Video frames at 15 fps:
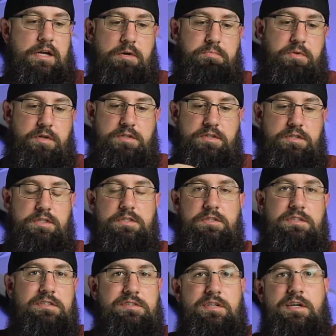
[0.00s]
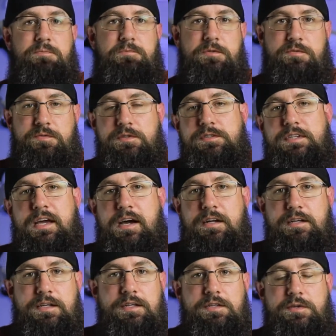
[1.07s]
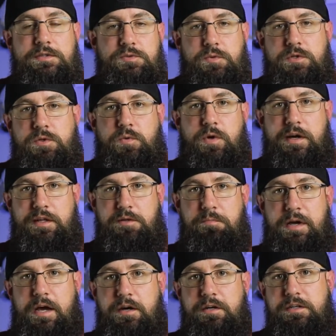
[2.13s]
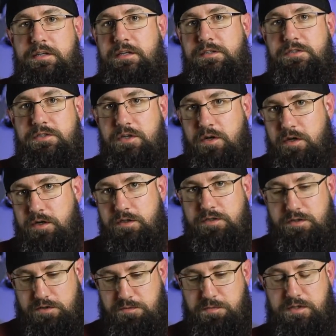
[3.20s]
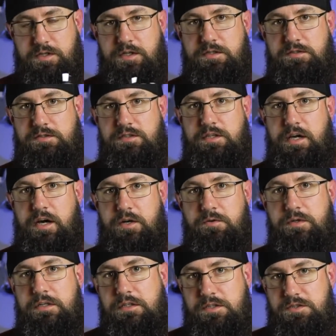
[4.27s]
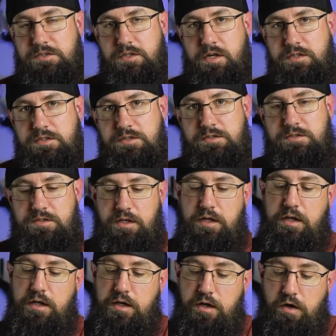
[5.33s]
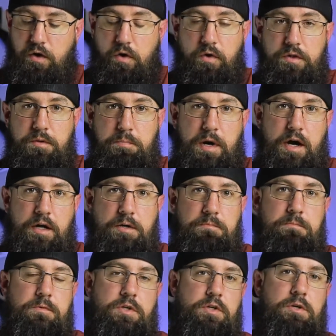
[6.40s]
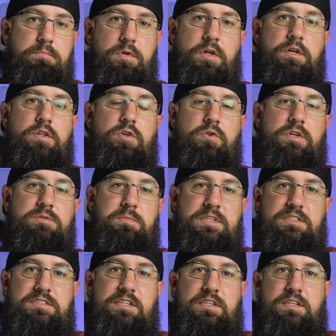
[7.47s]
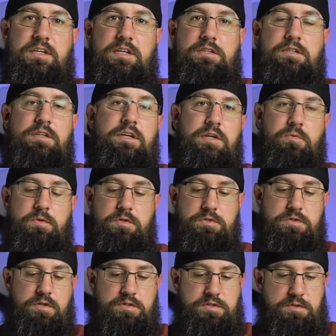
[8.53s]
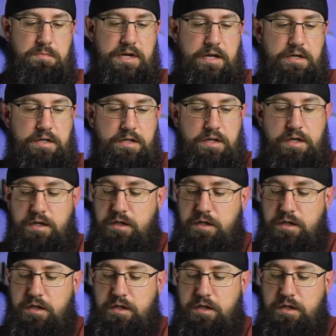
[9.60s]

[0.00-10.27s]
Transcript: I plugged it into the top when I first got it, and I was wondering why the battery didn't charge, because you gotta read the instructions. On the bottom, you can plug the USB-C in. It will charge the battery.